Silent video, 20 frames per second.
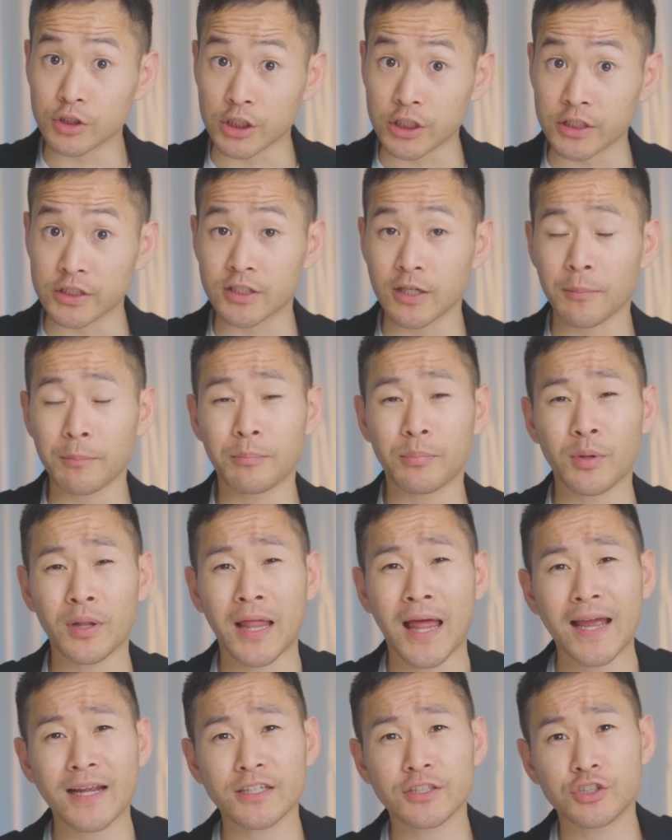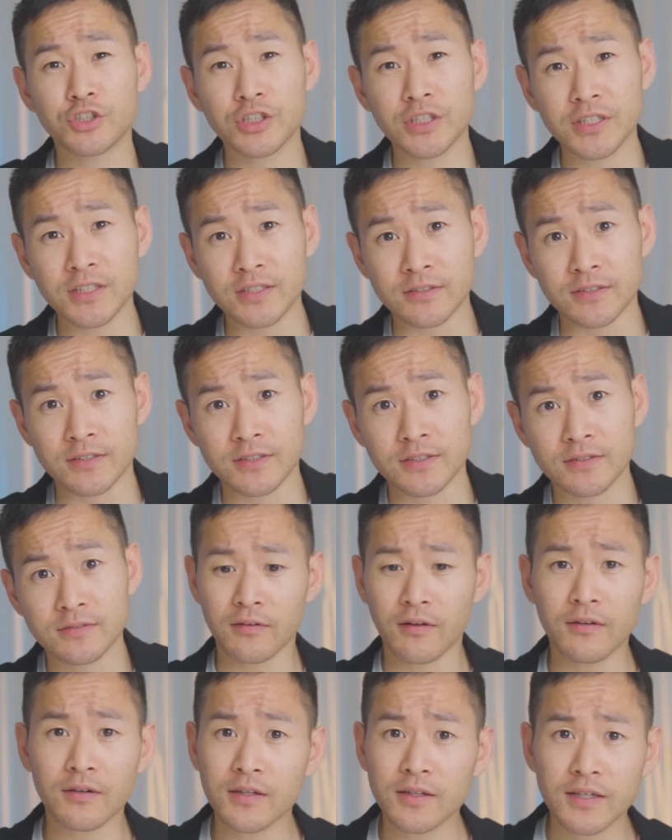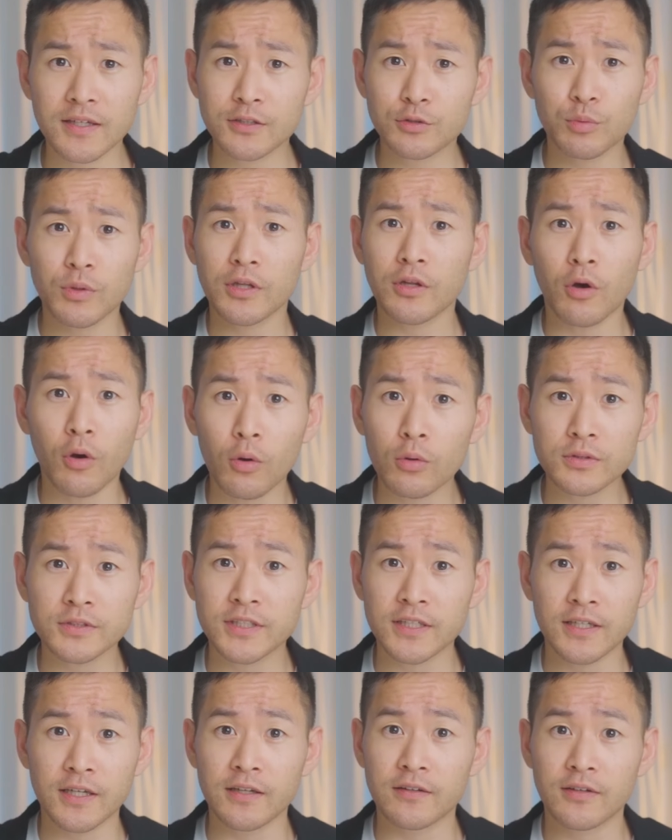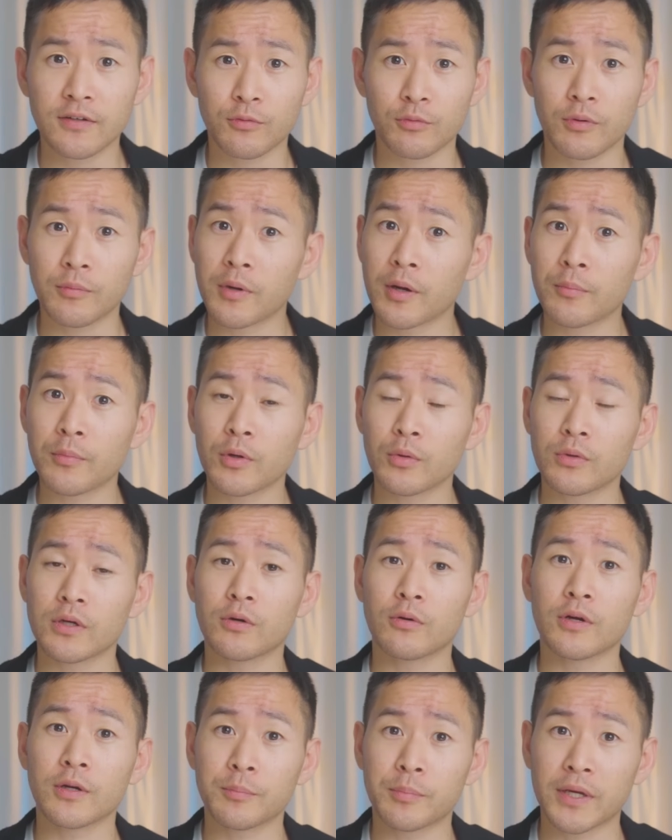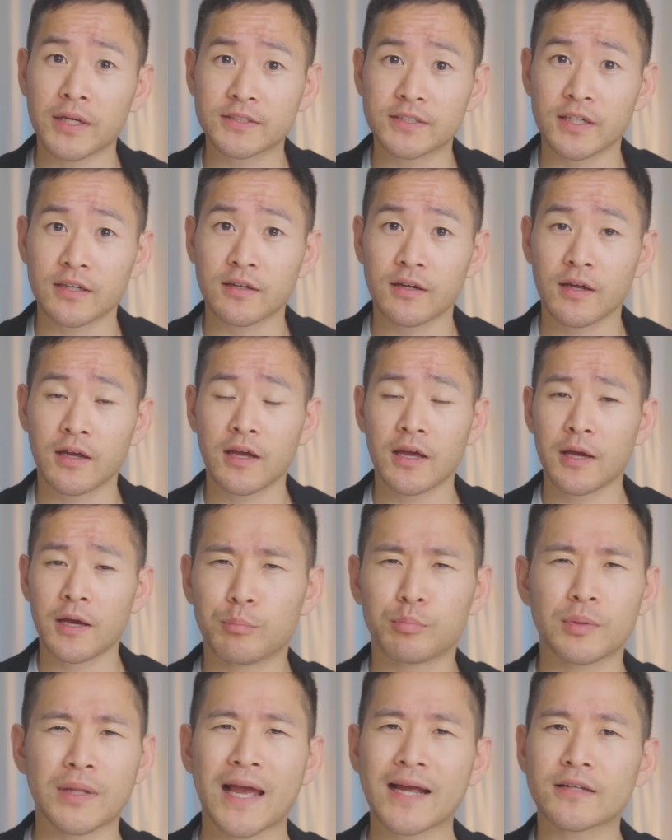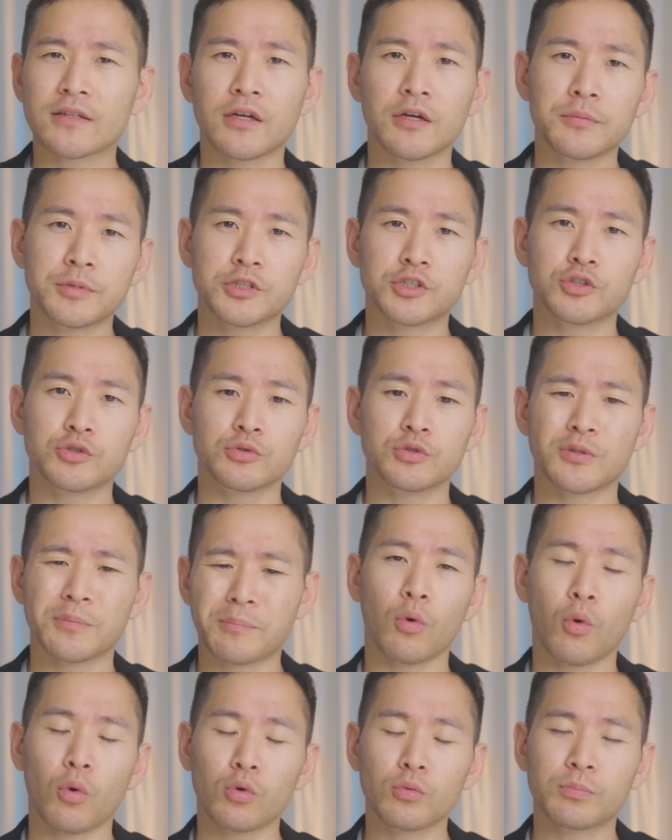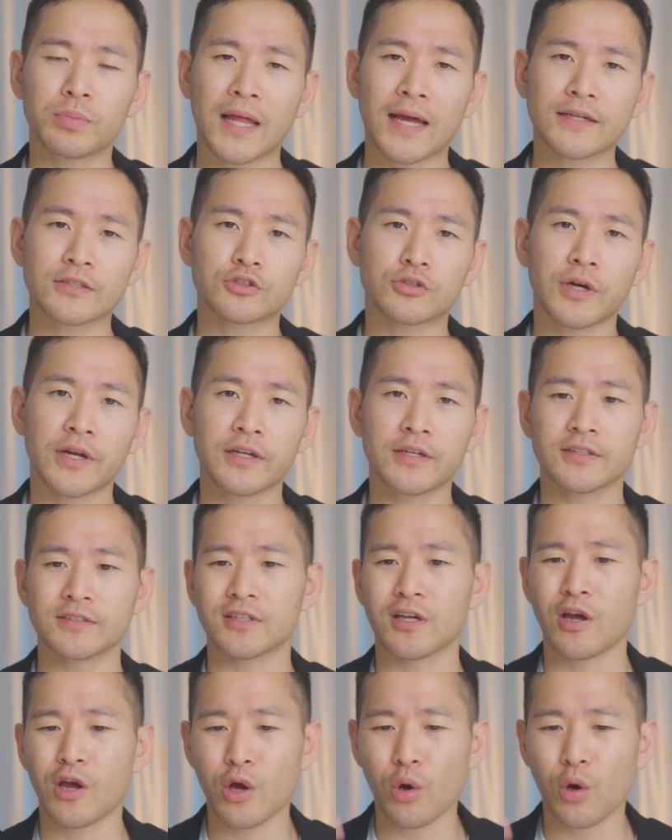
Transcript: jeans, black jeans, none of these with holes in it. Remember, we're going basic. Black derby shoes, all black trainers,